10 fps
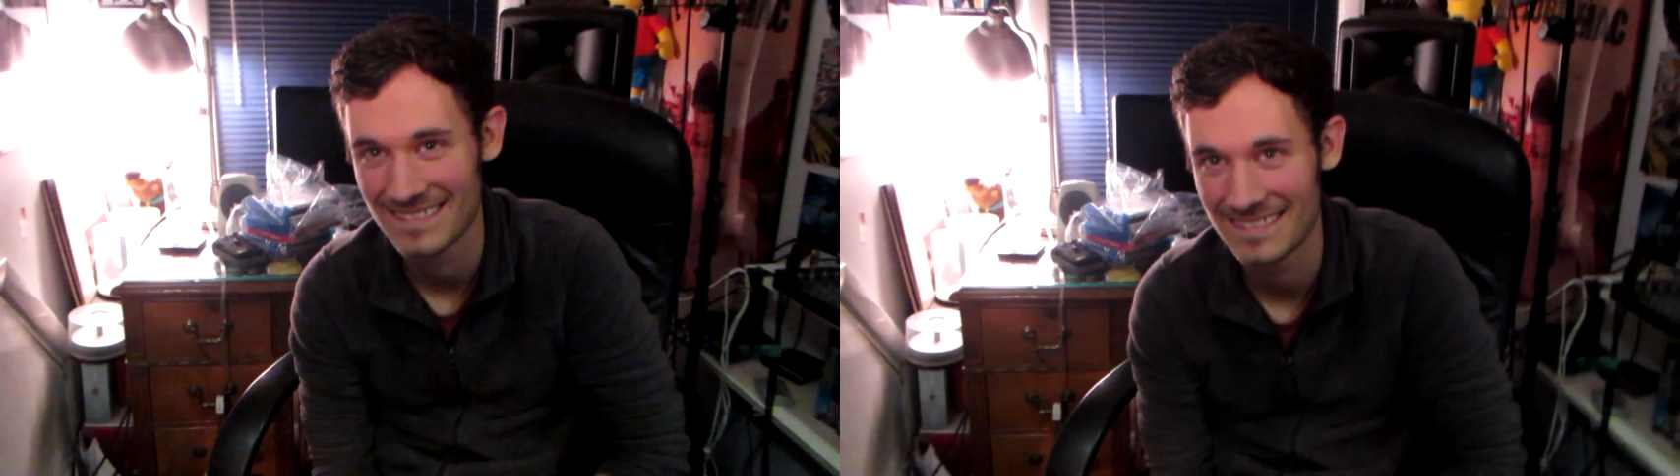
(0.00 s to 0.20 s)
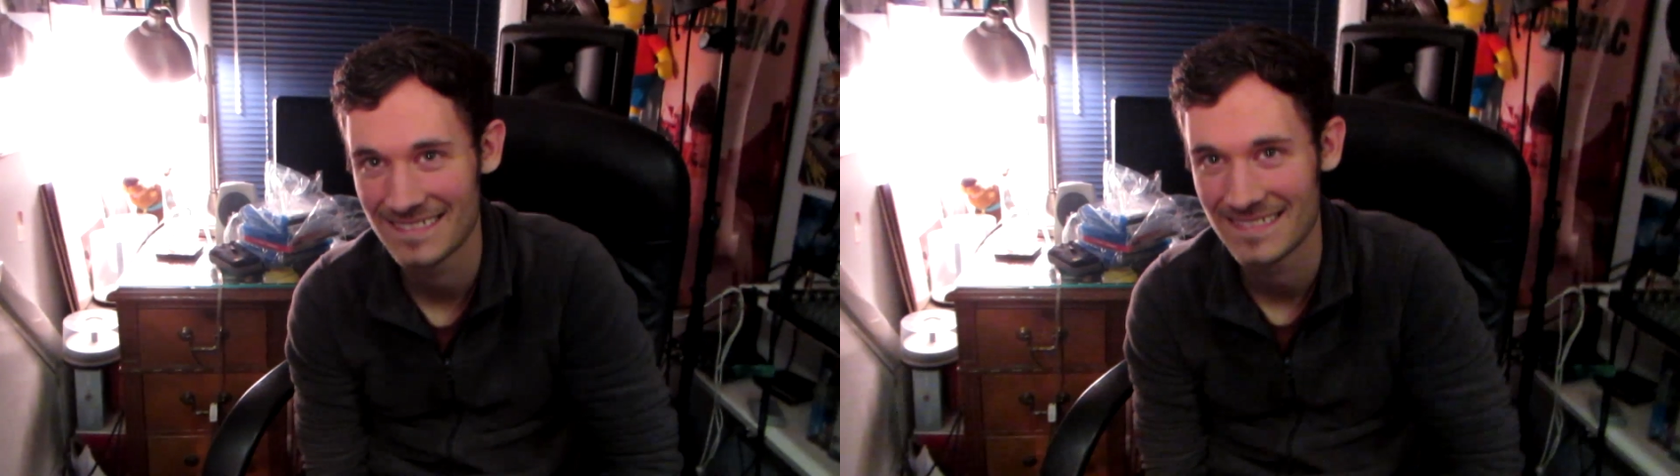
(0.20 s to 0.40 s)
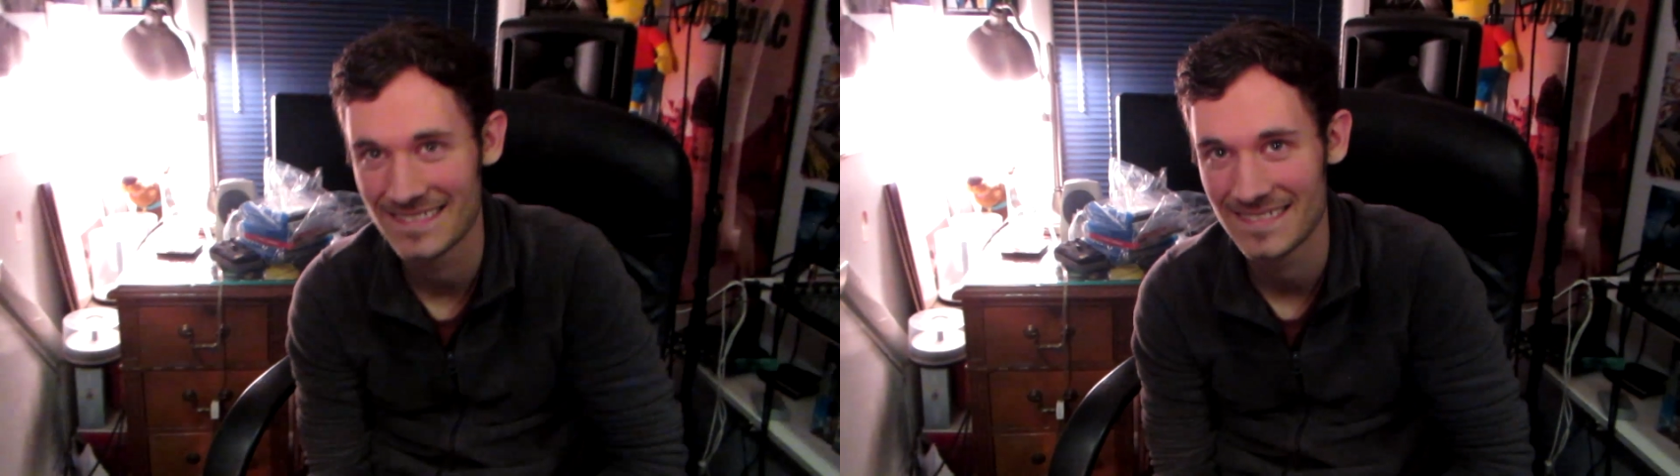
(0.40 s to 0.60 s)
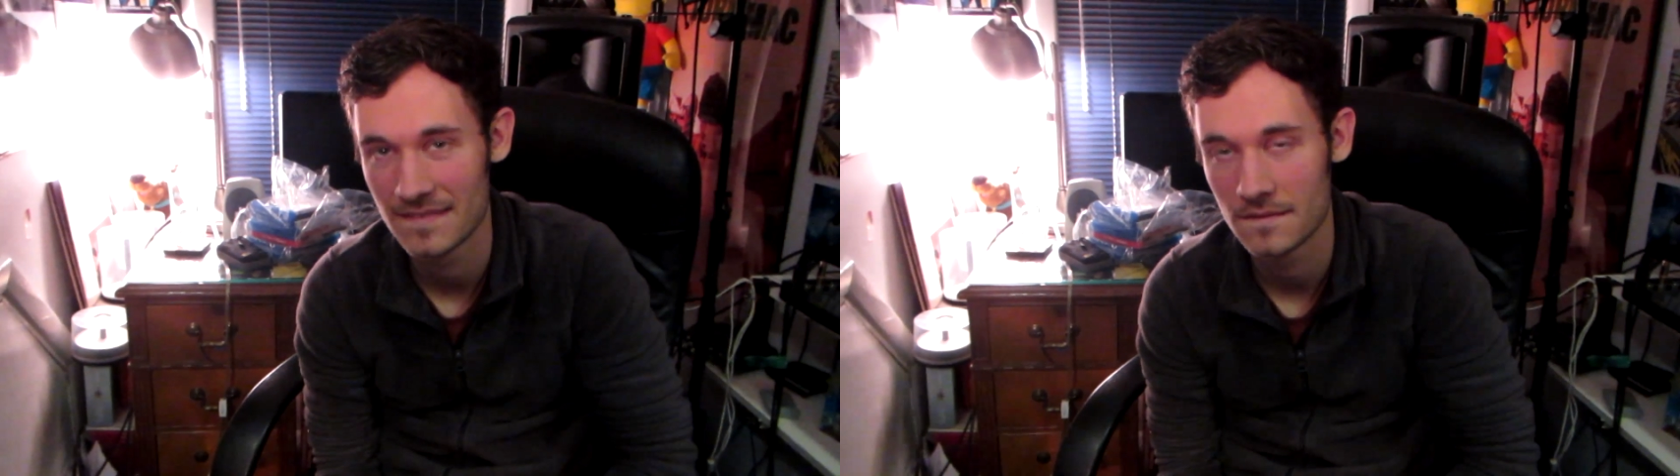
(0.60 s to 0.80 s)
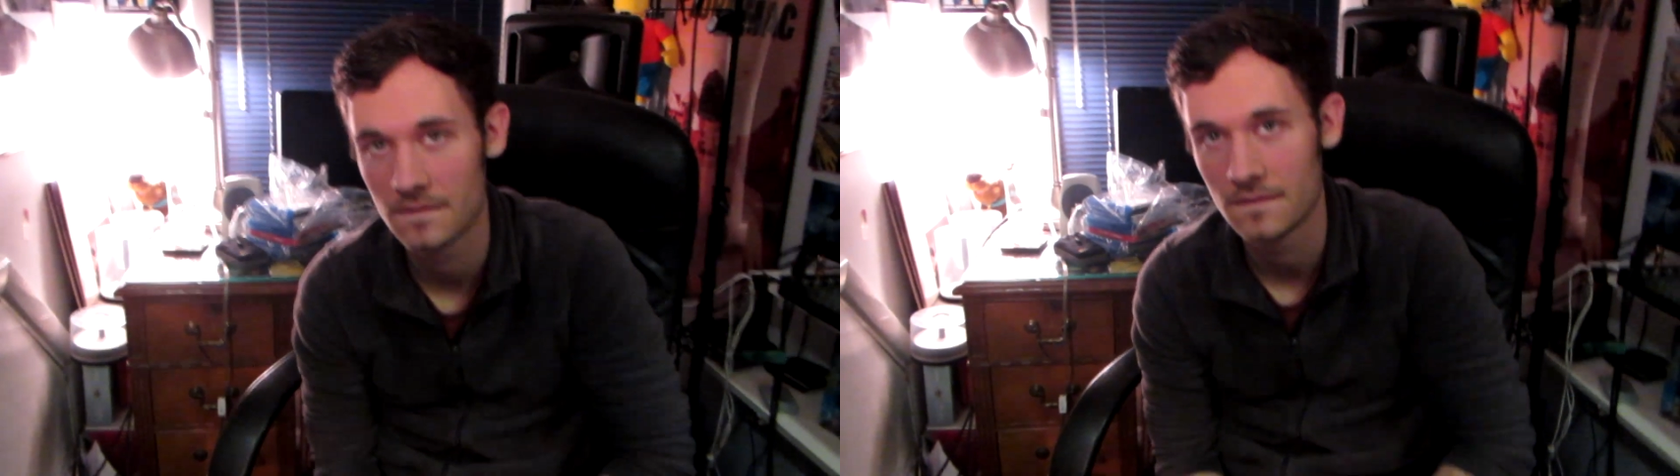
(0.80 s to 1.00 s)
Do we want to
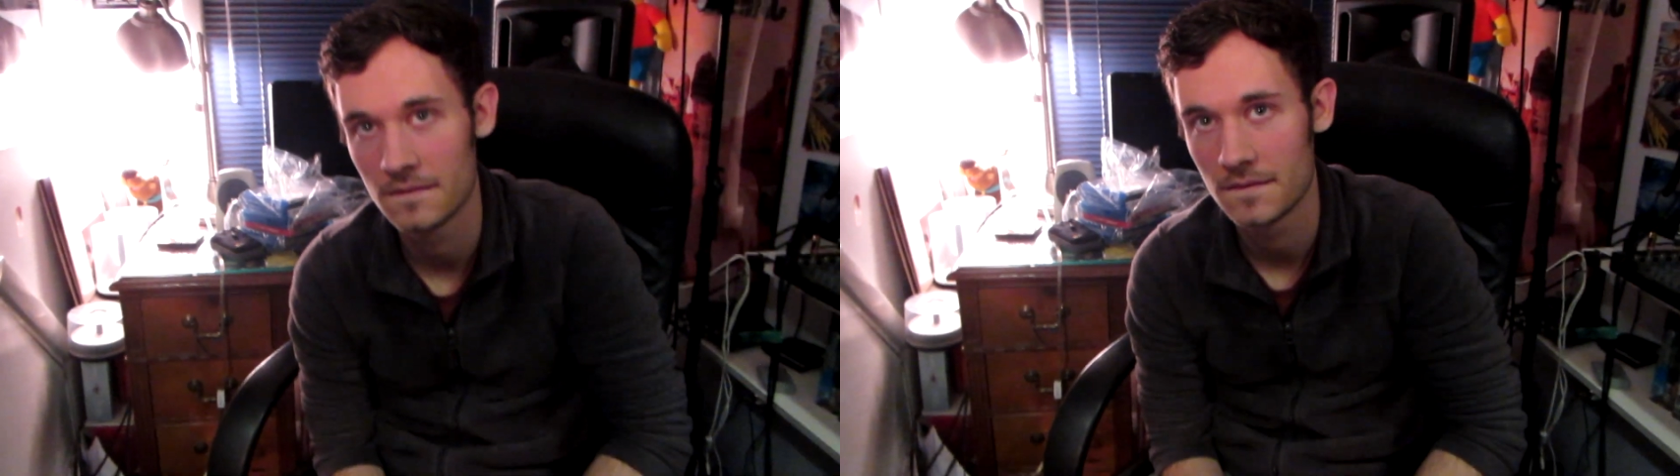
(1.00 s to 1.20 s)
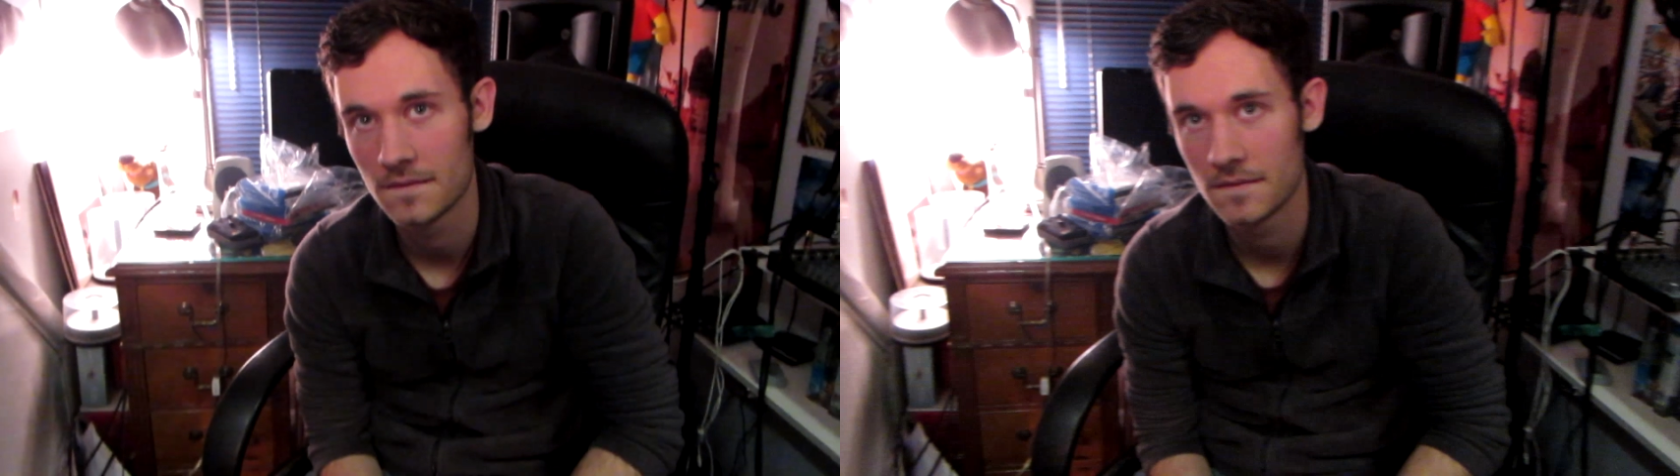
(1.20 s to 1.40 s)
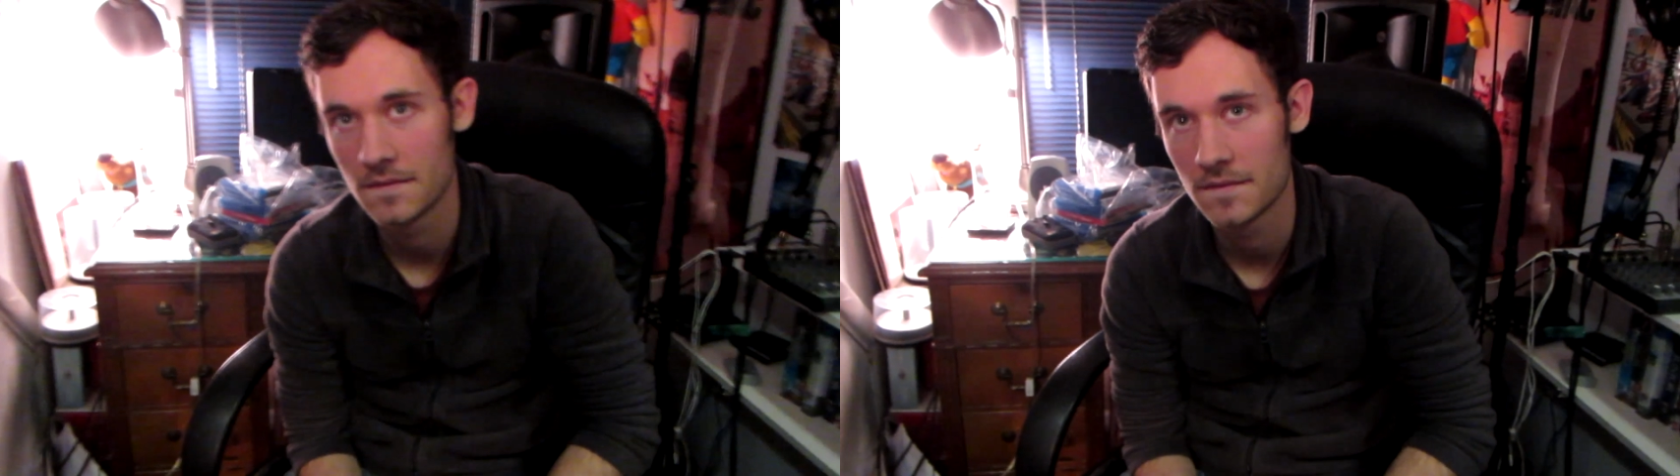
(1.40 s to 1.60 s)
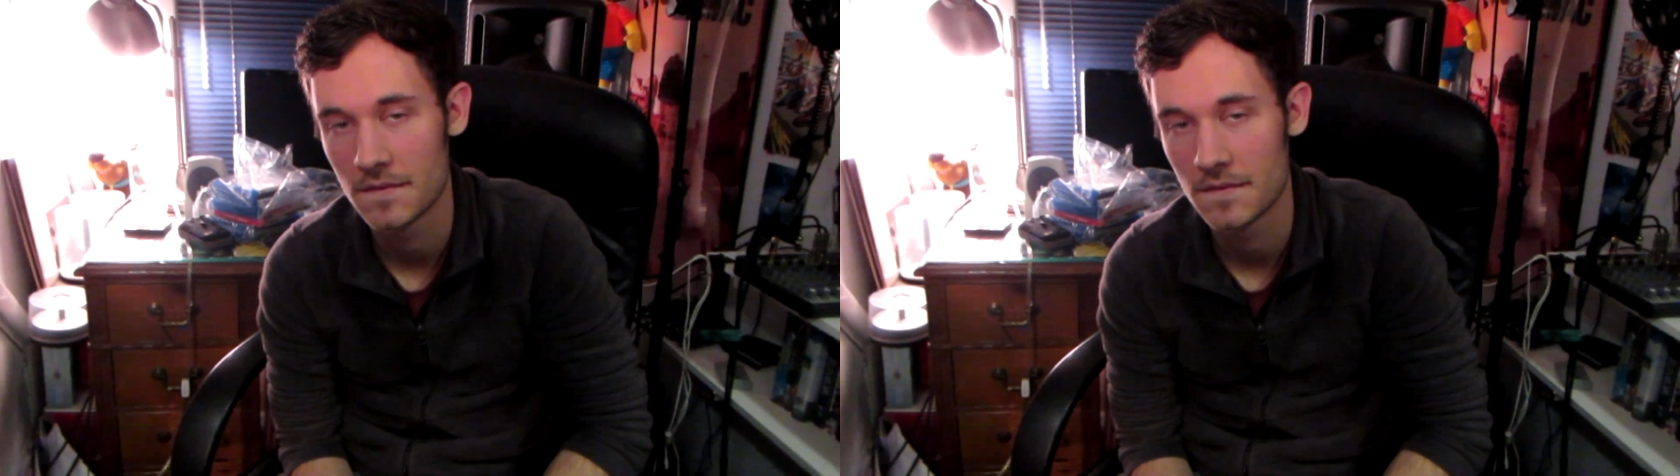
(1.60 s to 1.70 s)
save it? Because